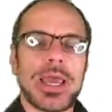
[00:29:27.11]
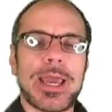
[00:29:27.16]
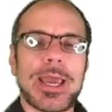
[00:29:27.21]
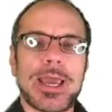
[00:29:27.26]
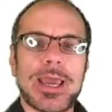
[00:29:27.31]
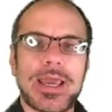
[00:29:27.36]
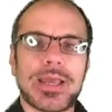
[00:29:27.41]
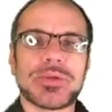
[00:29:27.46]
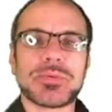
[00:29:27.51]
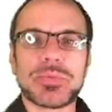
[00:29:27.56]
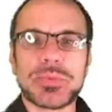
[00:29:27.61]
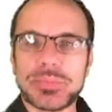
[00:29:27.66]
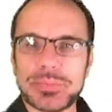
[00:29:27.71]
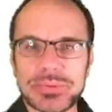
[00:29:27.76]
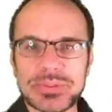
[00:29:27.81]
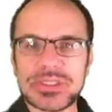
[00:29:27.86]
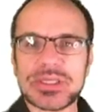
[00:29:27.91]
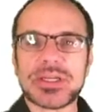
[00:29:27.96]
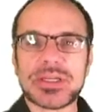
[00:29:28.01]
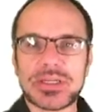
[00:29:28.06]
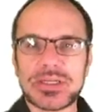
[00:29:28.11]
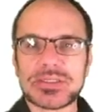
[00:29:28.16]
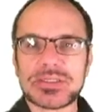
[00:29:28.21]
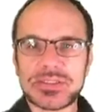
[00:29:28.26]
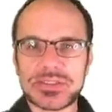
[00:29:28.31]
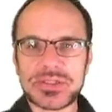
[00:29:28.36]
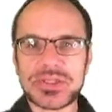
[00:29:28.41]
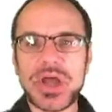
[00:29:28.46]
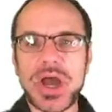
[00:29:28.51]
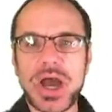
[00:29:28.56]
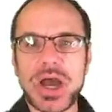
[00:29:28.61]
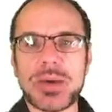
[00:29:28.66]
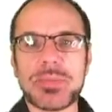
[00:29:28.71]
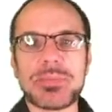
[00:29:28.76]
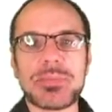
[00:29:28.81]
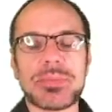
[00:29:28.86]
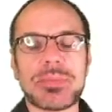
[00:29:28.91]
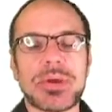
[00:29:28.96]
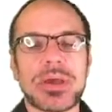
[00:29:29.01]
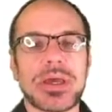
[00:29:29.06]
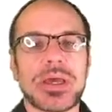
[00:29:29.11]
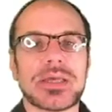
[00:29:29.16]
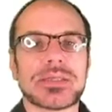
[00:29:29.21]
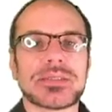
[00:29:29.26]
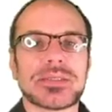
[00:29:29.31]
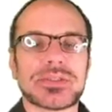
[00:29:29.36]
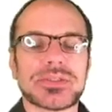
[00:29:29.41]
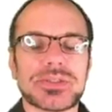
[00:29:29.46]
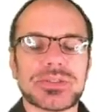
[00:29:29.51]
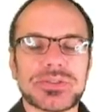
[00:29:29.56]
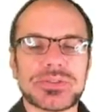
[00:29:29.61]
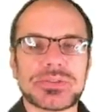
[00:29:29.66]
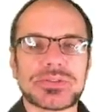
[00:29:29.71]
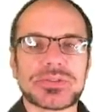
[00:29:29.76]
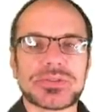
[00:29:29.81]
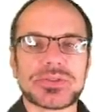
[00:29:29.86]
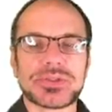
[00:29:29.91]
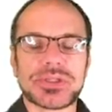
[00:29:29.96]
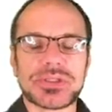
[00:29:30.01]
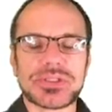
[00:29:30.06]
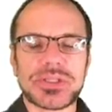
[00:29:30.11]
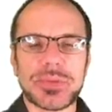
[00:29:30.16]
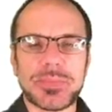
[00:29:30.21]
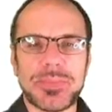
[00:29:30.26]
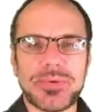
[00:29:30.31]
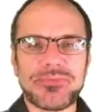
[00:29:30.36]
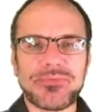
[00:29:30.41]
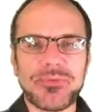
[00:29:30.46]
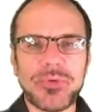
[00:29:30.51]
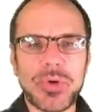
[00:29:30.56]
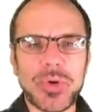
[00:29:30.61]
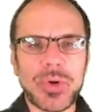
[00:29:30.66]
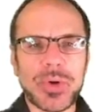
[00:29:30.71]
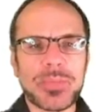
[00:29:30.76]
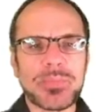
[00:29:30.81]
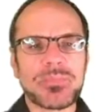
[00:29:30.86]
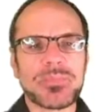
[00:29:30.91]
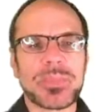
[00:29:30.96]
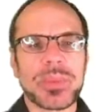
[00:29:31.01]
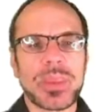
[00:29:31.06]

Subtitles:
and represent it as dumb, as I suggested before,